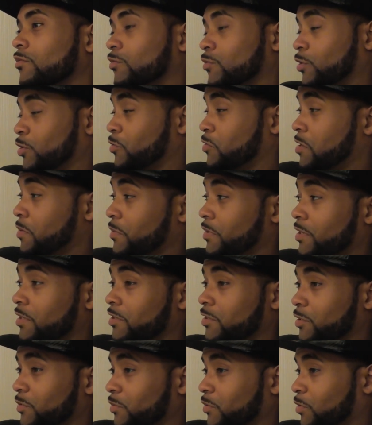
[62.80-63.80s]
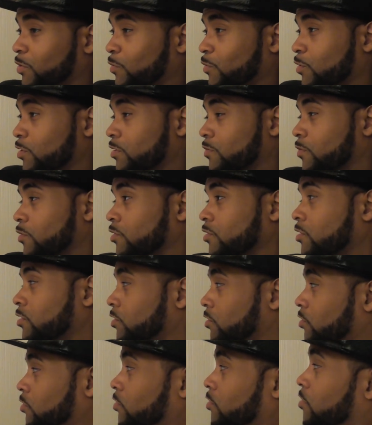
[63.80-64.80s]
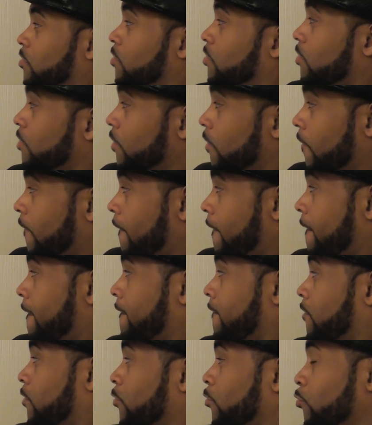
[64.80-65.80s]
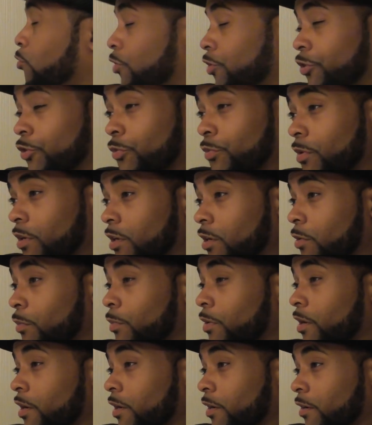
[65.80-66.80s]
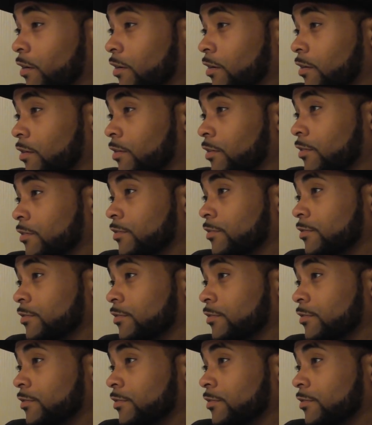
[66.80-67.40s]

What do I mean, something you weren't supposed to do? were you being a bad girl?